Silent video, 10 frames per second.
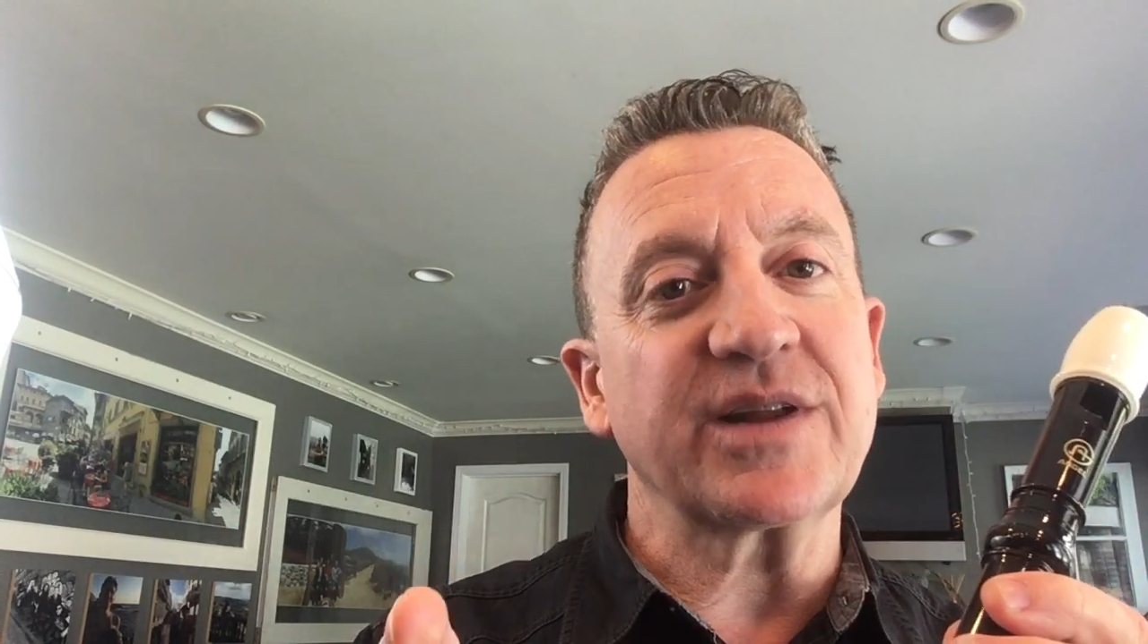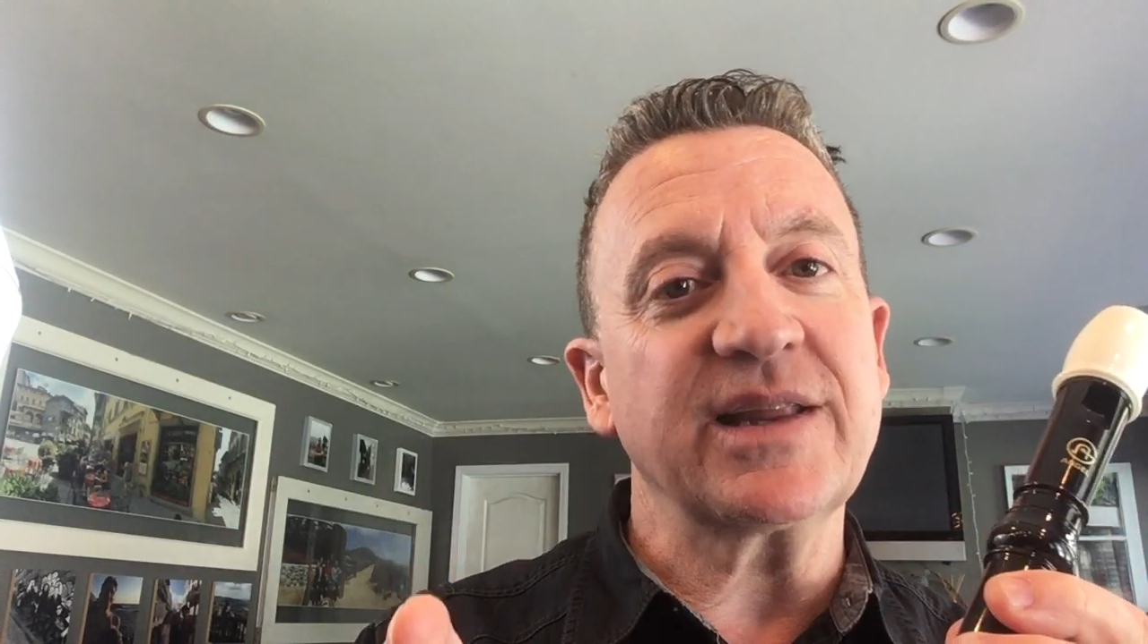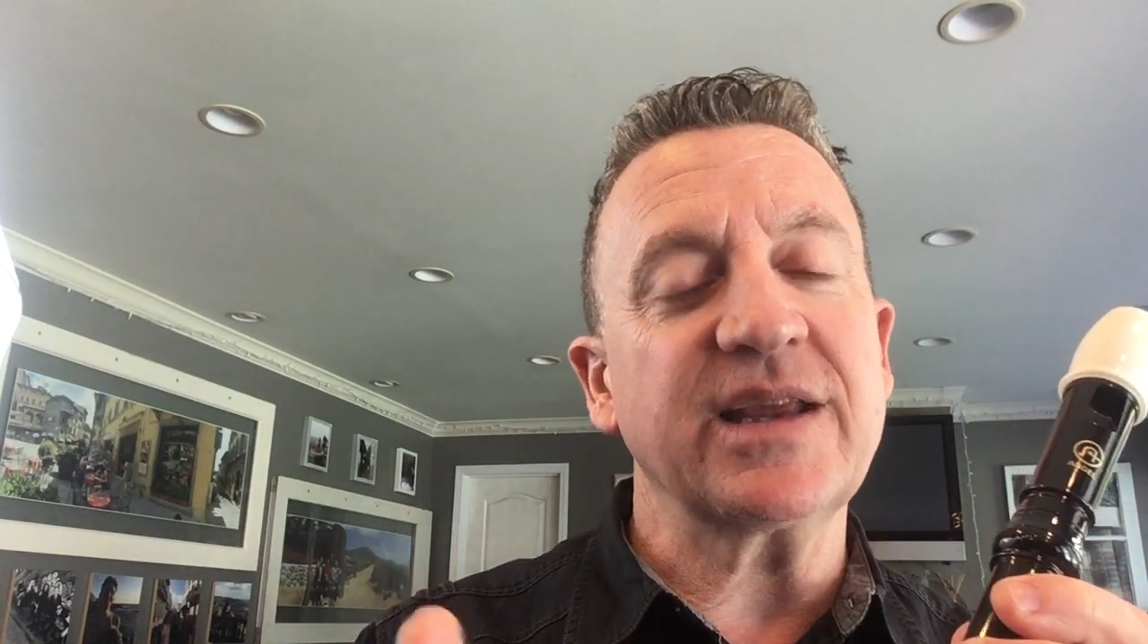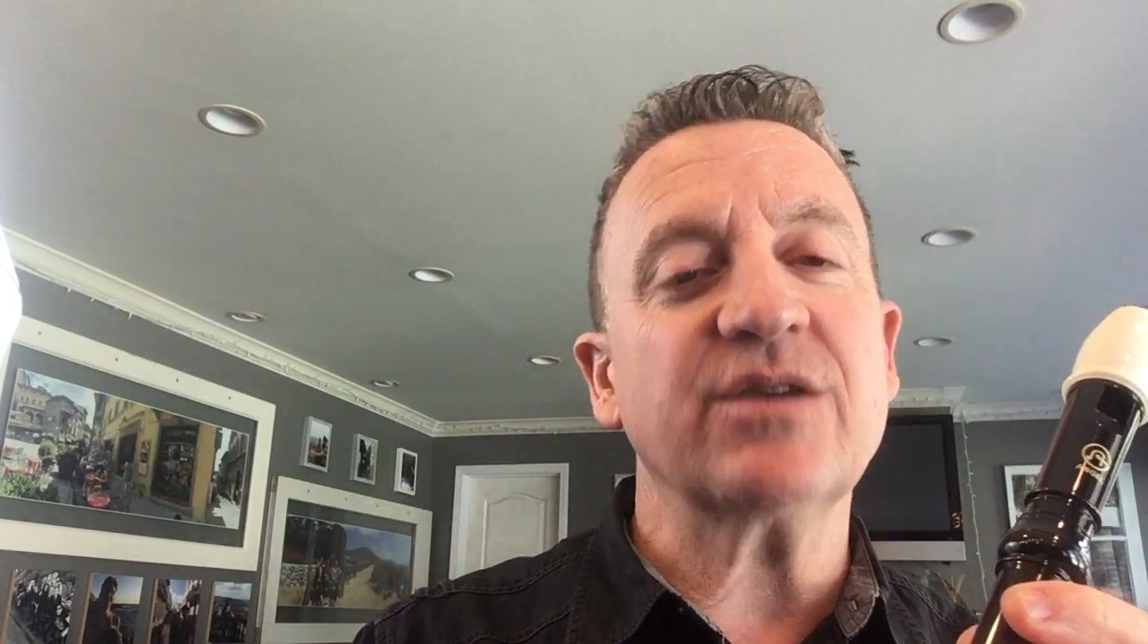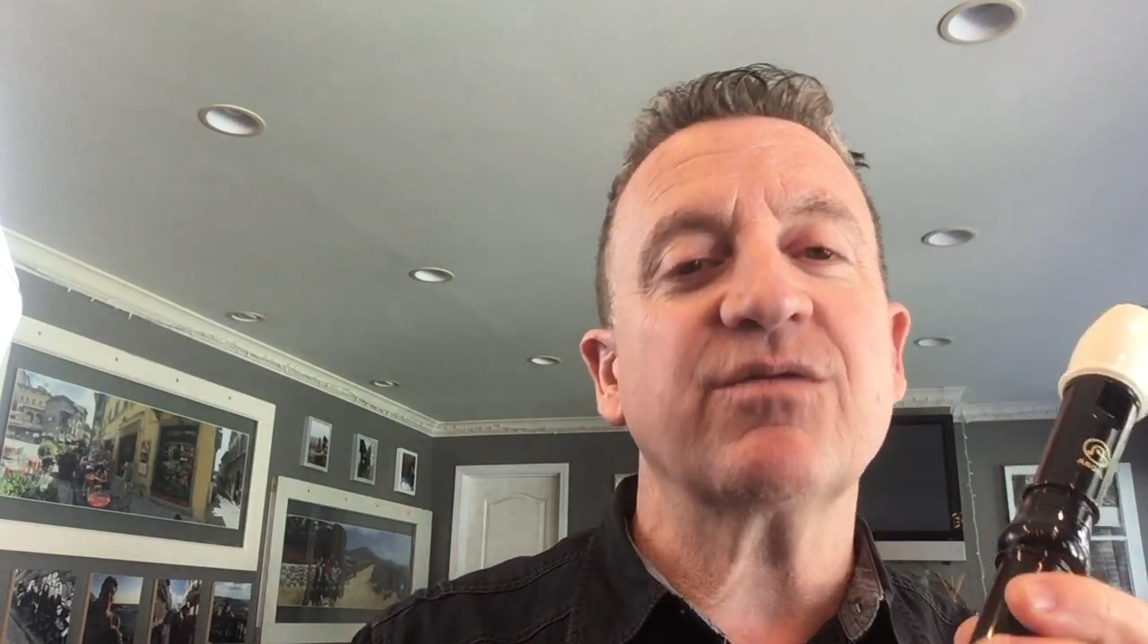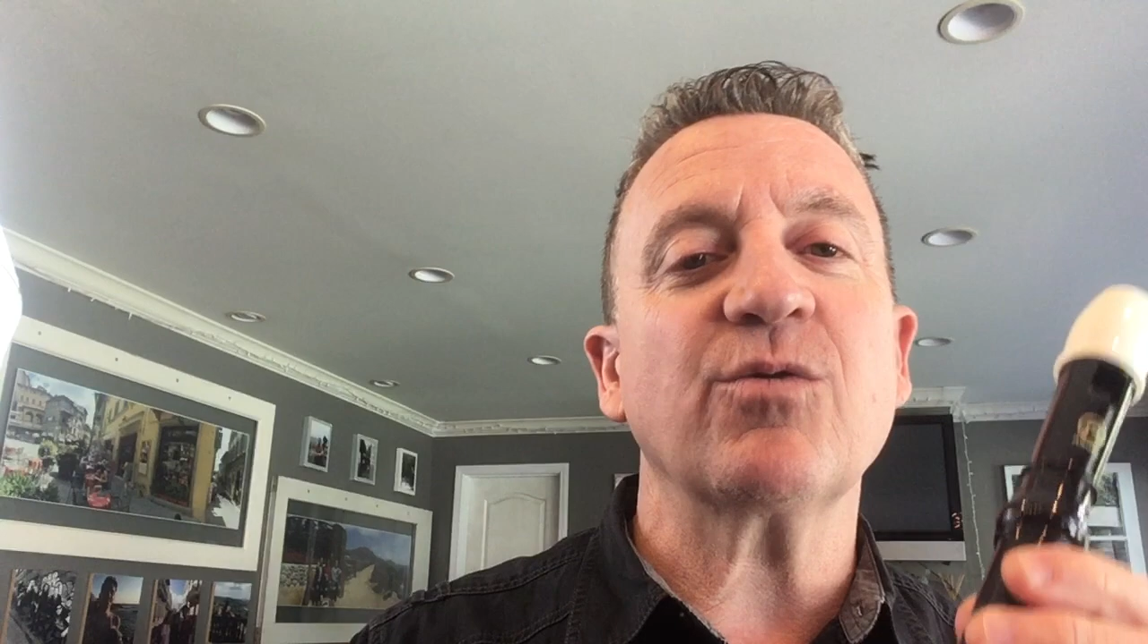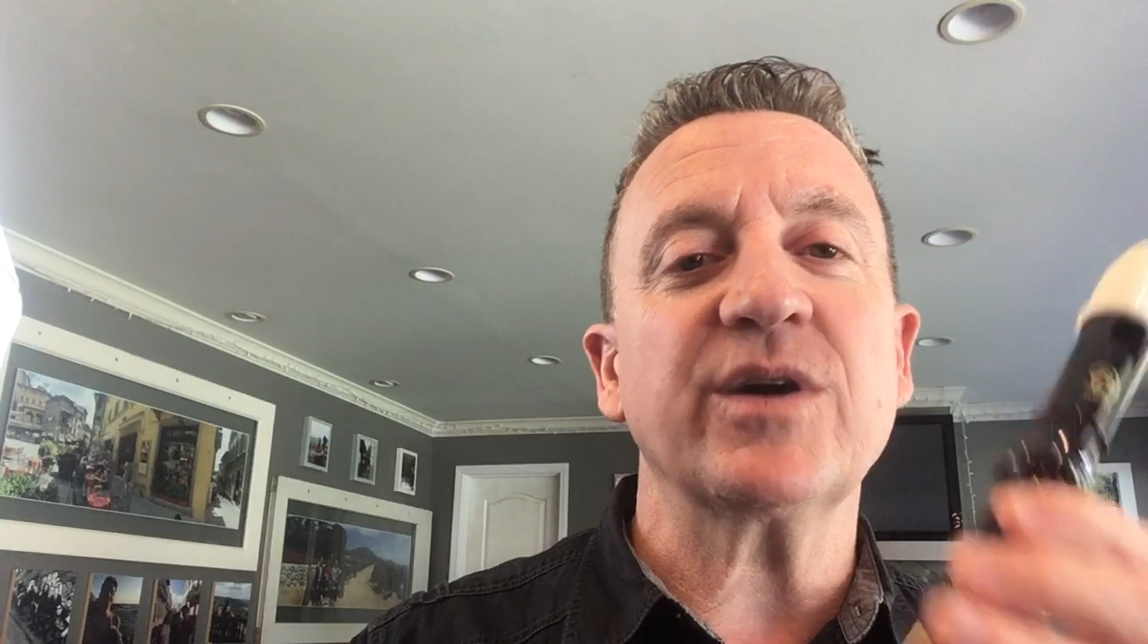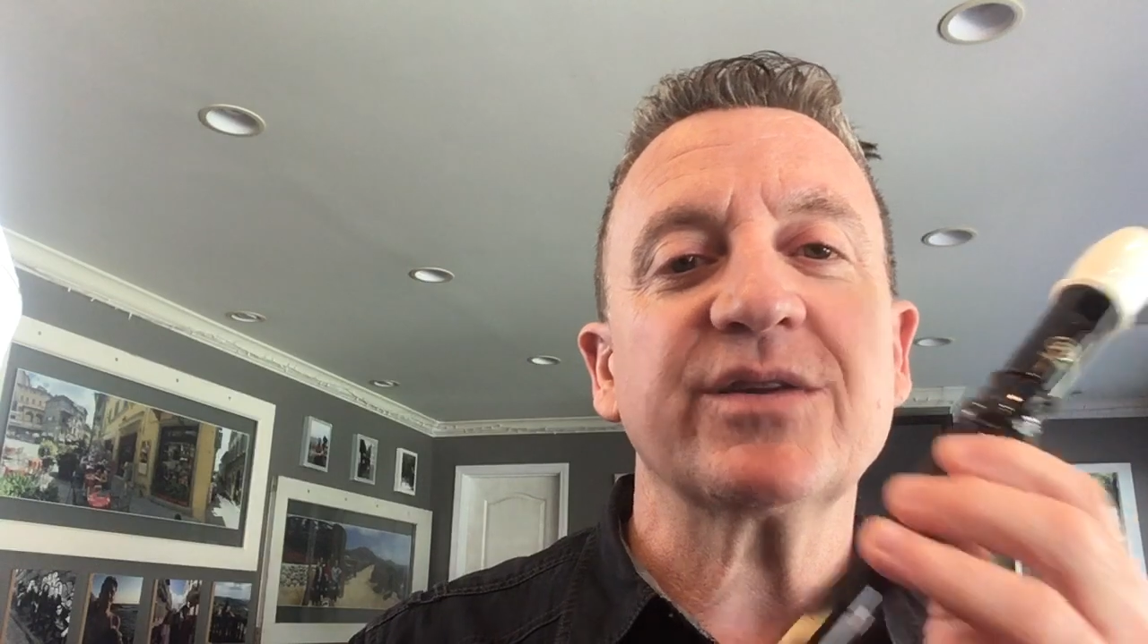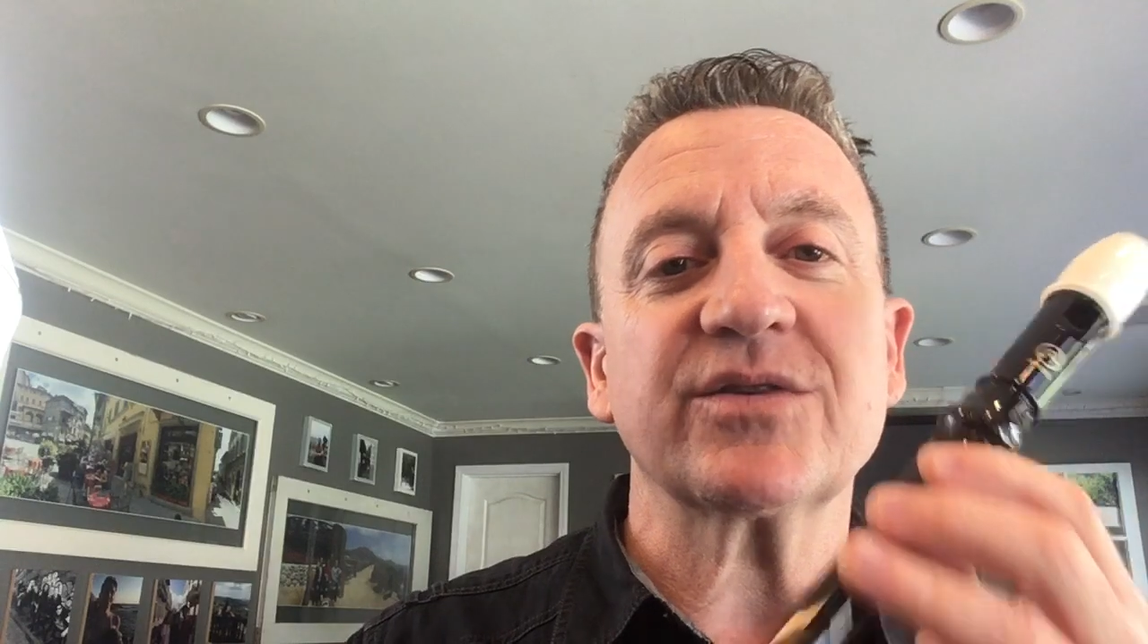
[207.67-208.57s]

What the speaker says: a link for it,